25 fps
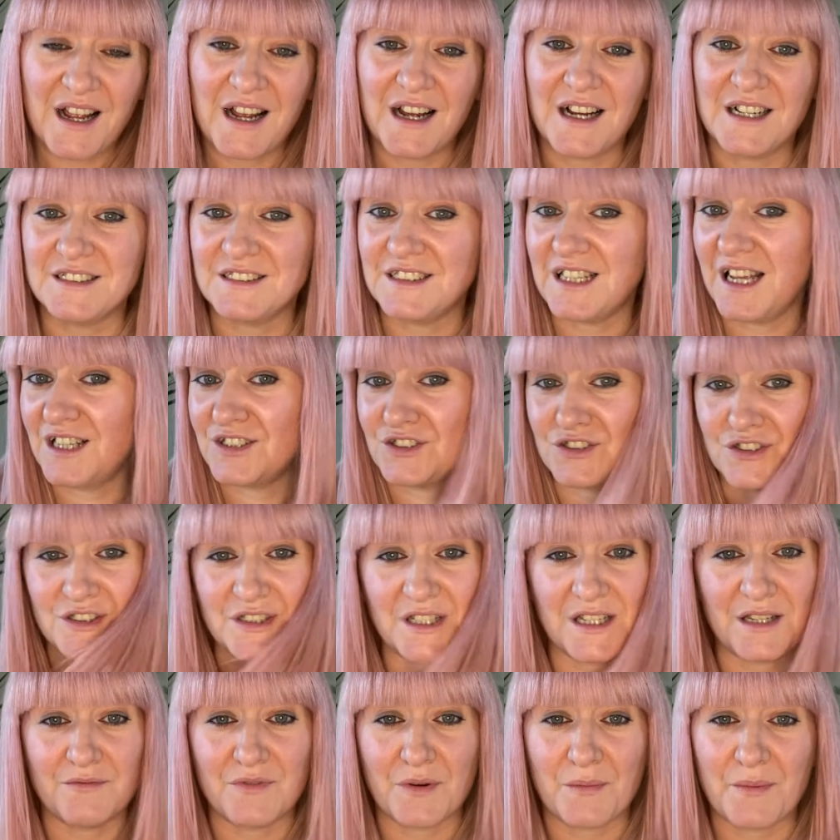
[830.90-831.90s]
And yeah, just
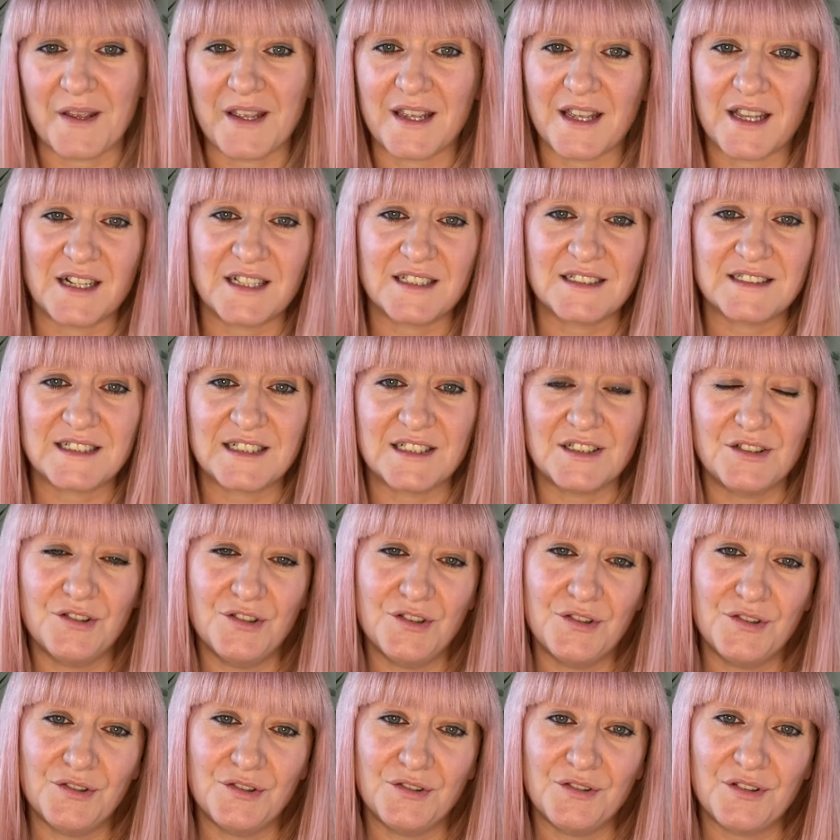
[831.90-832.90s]
keep repeating
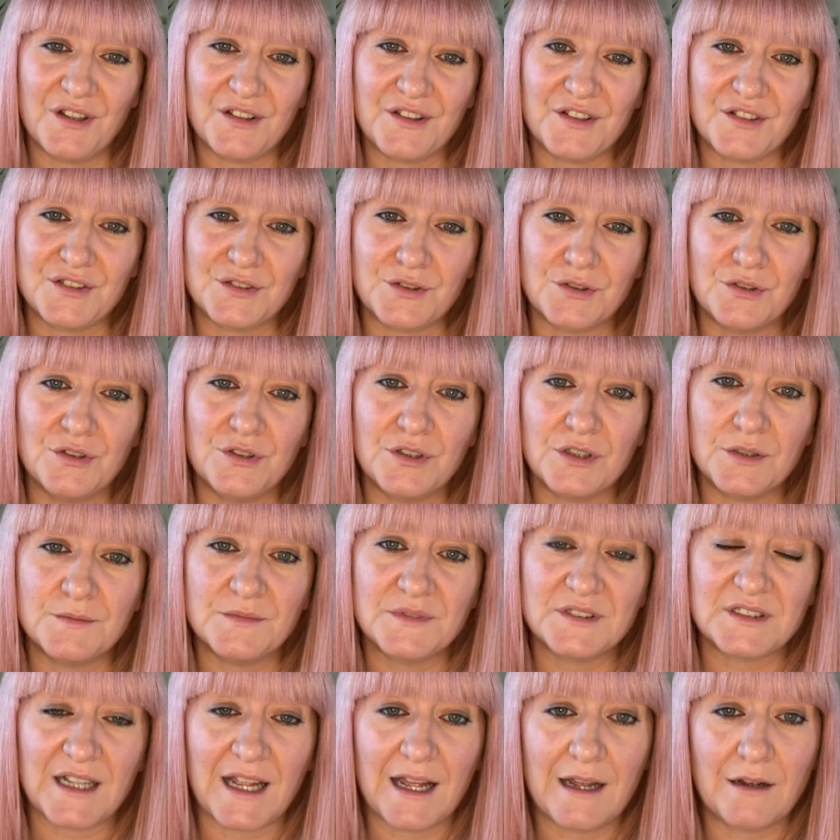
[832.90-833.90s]
until the score
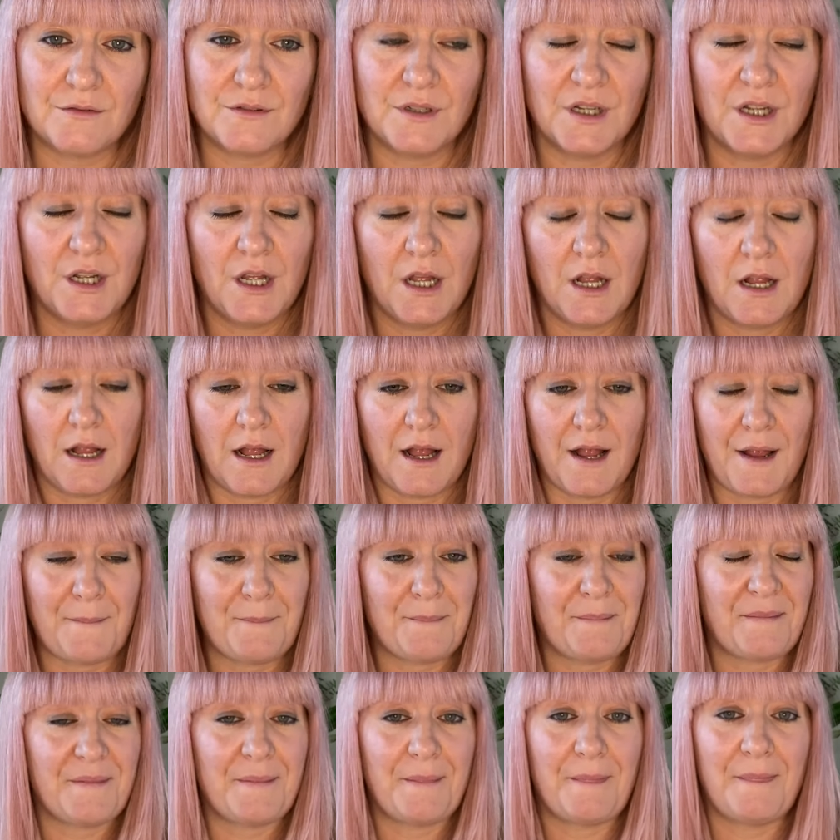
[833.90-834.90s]
comes down.
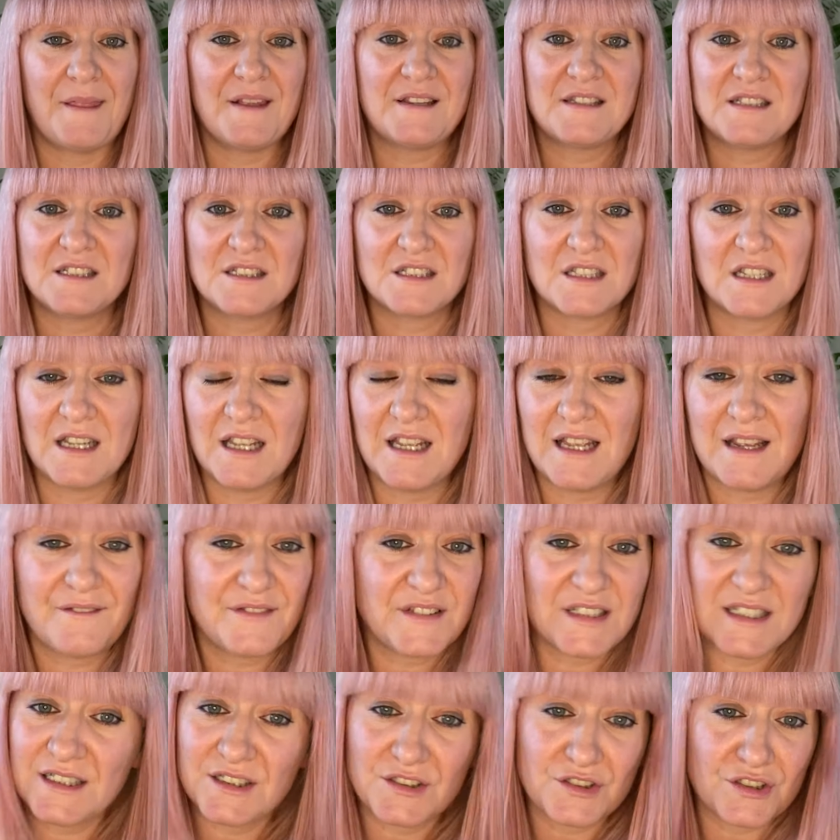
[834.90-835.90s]

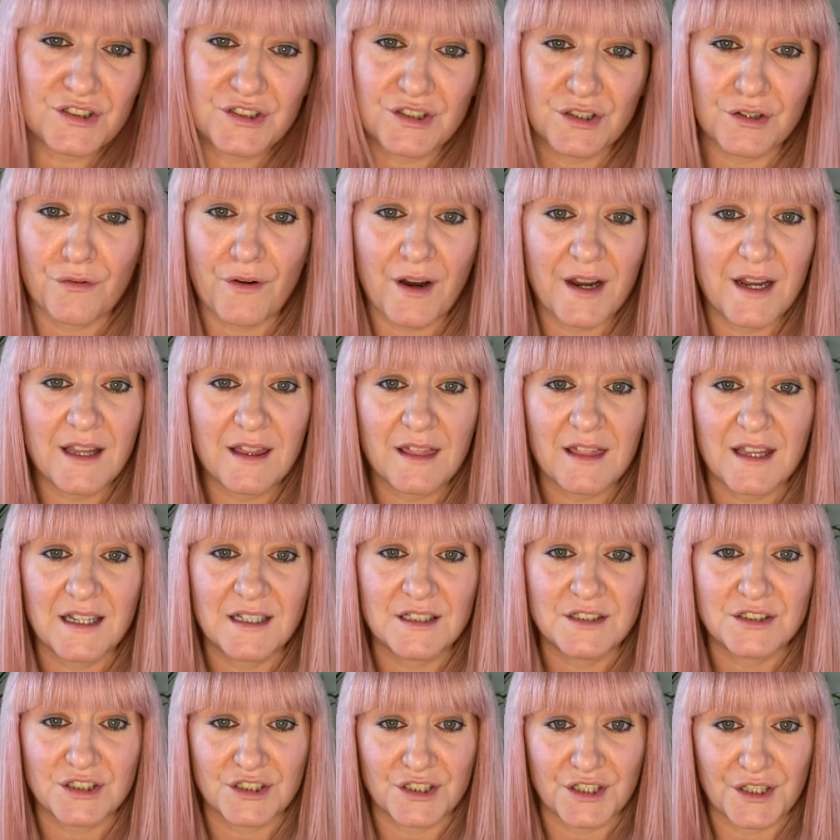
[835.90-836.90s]
EFT is just a great
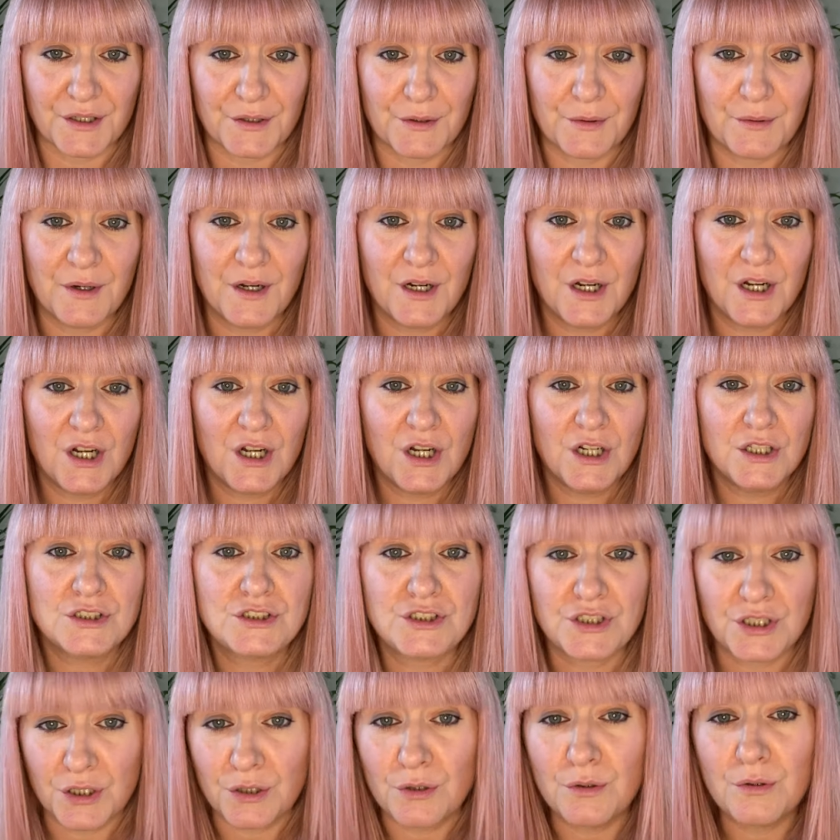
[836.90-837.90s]
thing to do
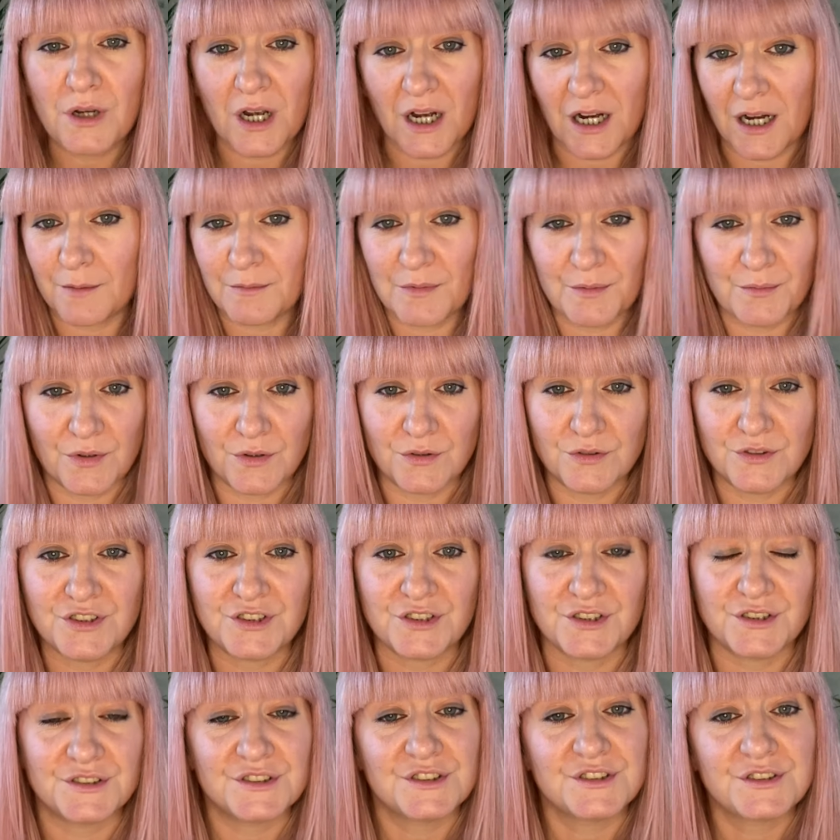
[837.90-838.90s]
to calm
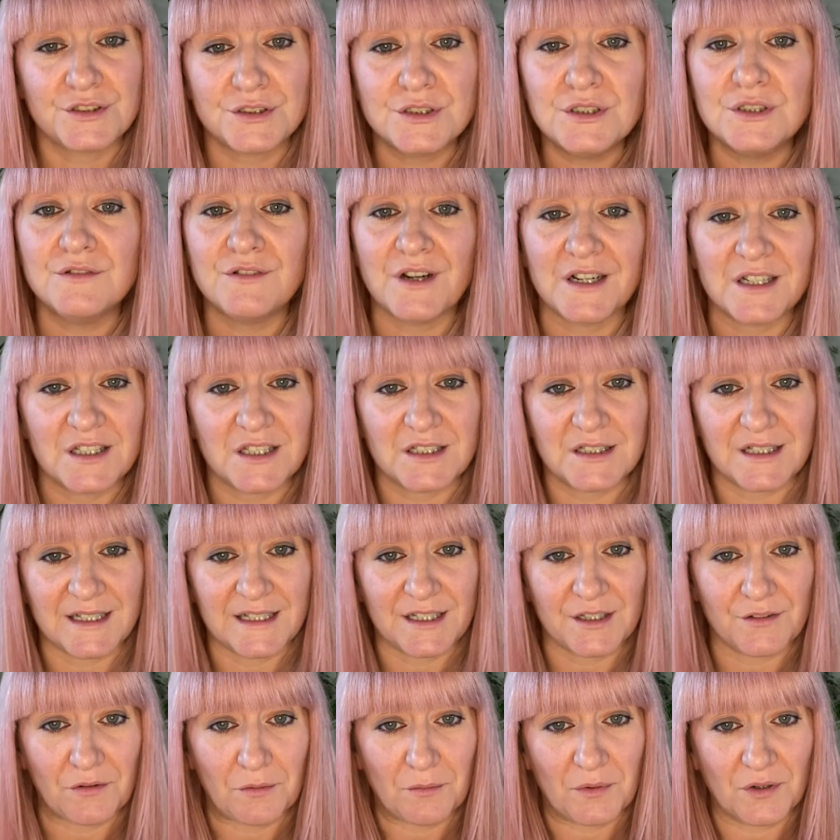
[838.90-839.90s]
emotions, to
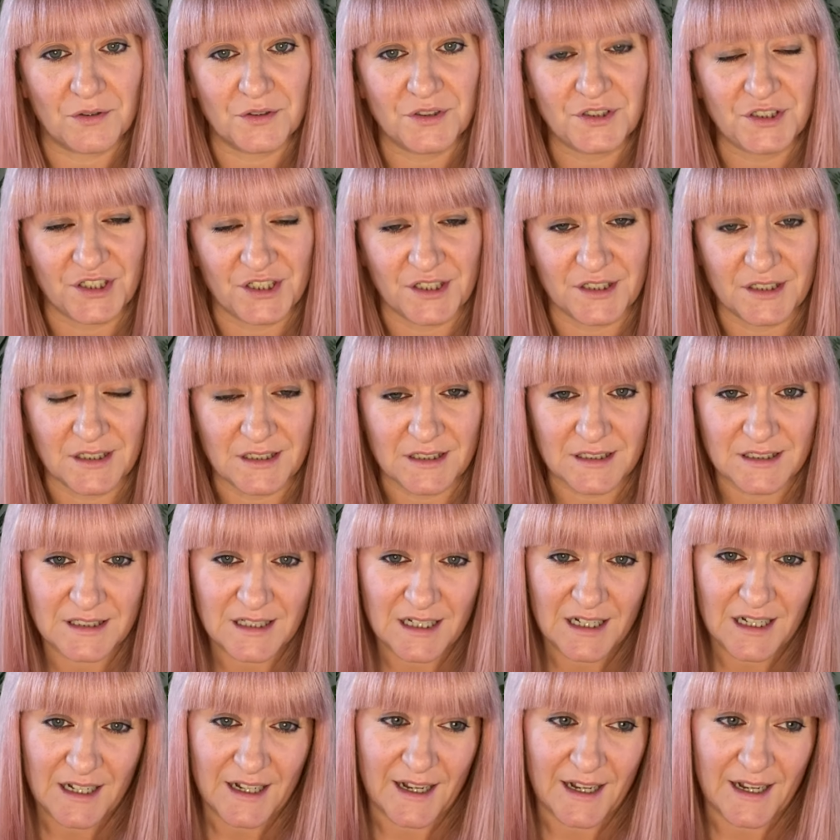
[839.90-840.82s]
regulate your emotions.